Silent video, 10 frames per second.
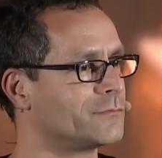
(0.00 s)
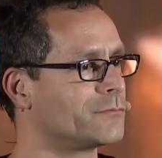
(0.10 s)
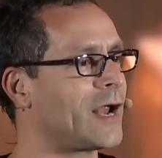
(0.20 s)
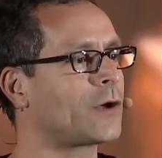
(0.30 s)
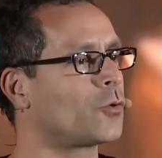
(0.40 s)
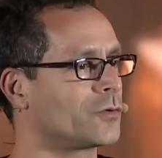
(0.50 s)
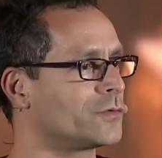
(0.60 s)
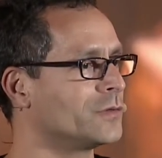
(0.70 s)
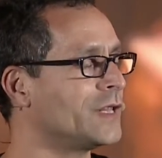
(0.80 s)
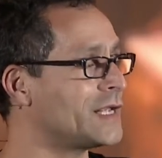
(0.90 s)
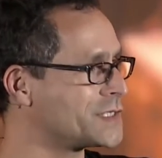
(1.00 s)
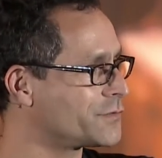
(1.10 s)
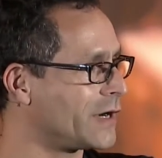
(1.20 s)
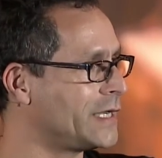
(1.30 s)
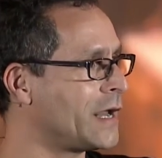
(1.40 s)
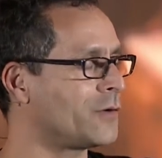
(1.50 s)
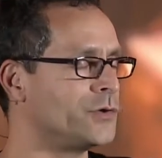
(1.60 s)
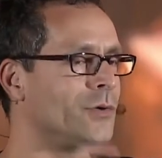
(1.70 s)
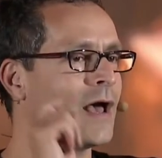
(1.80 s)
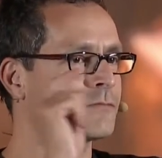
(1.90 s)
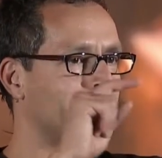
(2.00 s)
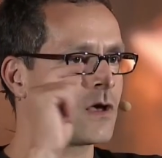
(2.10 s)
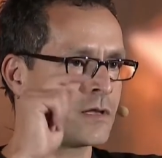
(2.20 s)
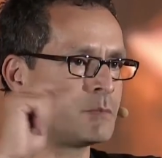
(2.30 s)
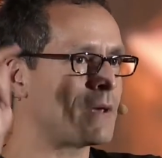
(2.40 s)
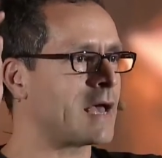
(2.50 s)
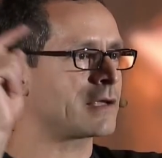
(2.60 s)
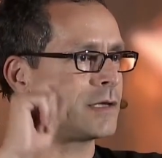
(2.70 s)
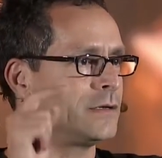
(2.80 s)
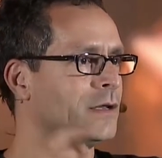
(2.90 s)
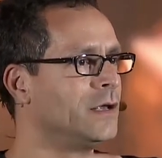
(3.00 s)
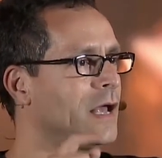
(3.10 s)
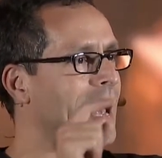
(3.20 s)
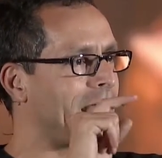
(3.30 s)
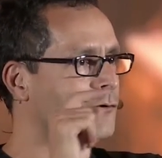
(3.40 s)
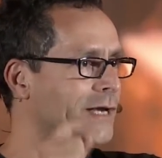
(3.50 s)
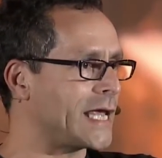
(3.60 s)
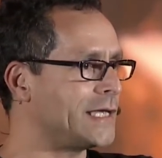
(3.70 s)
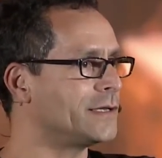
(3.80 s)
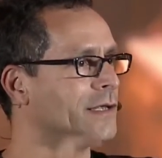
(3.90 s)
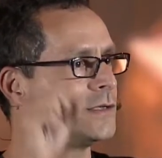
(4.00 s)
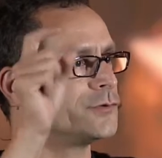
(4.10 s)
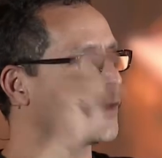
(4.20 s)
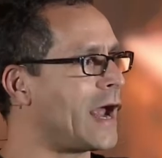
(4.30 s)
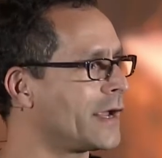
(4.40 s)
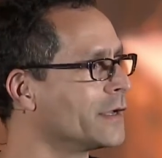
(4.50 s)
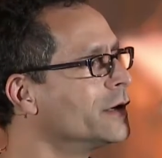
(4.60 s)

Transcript: rank ordered list right now, and you have to hunt, peck, and aggregate. But and effectively, drag. you